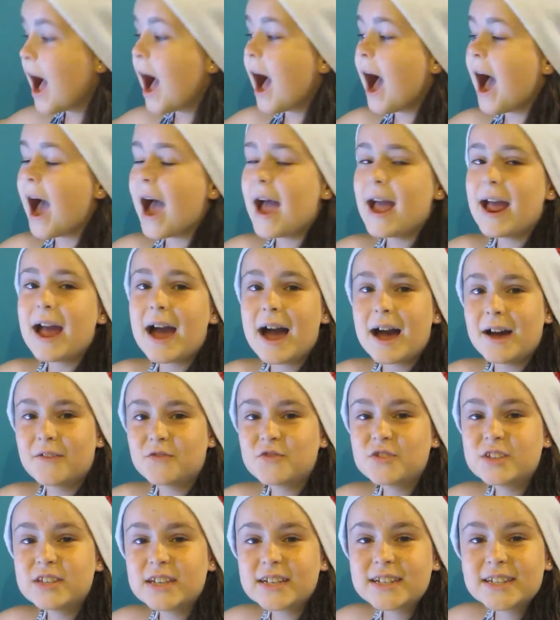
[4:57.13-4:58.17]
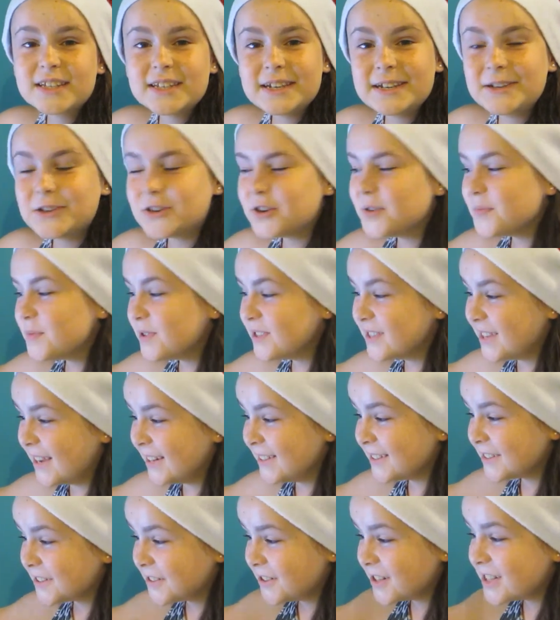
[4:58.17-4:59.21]
I have 62%
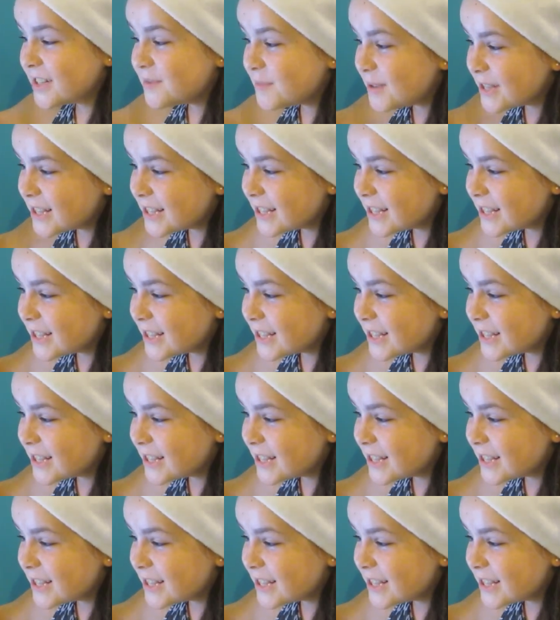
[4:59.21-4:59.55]
Christmas